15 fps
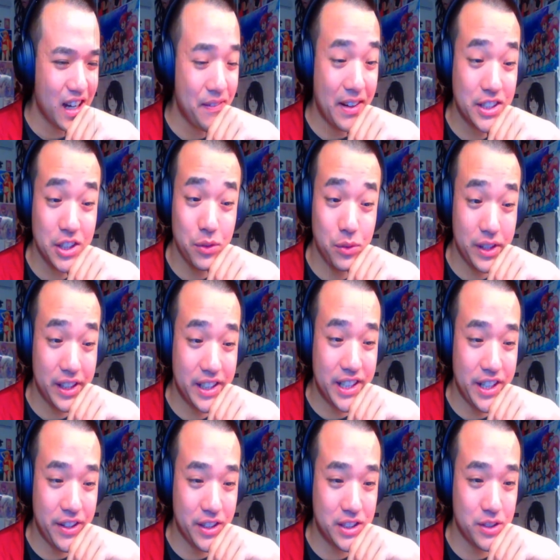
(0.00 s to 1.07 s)
I'm actually really
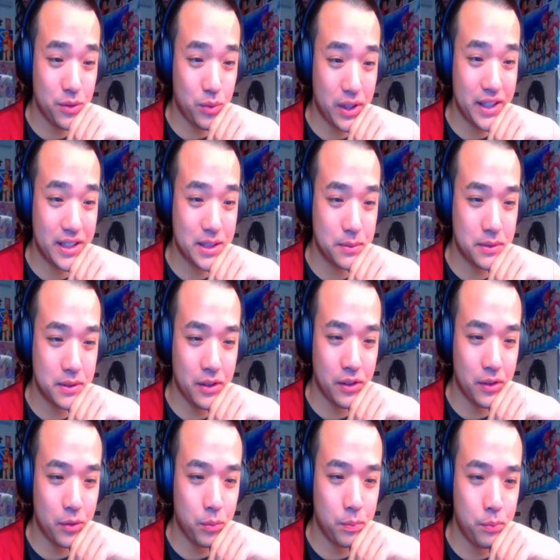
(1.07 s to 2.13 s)
curious to what his you
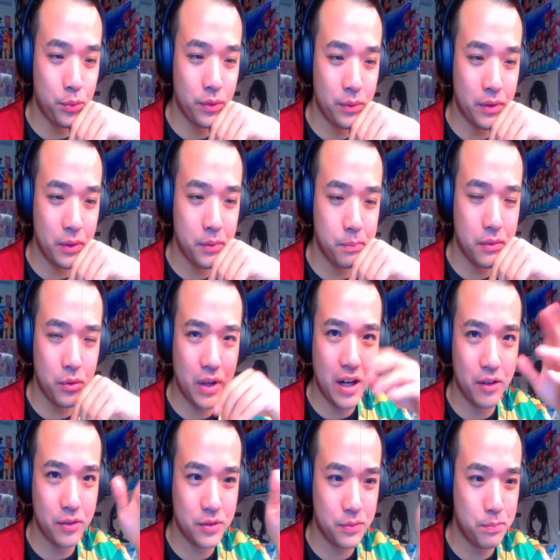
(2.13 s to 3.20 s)
know, uh,
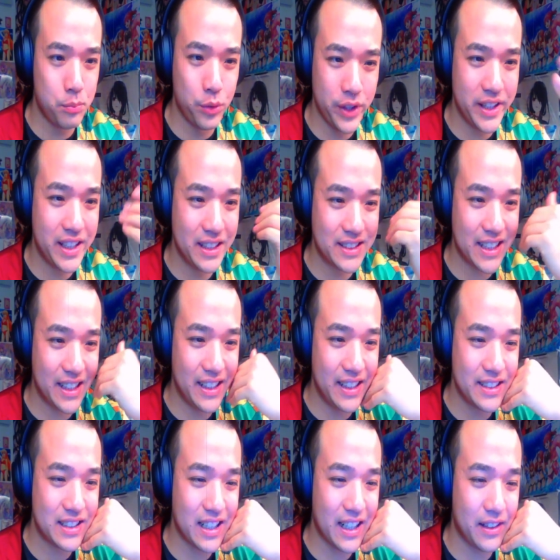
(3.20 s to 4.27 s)
well breathing
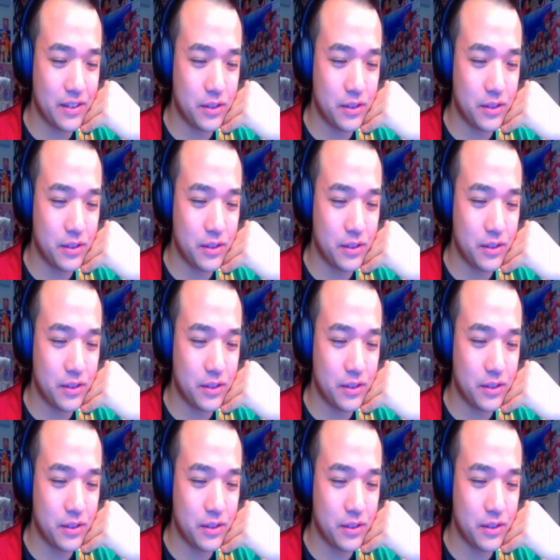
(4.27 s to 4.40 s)
techniques like.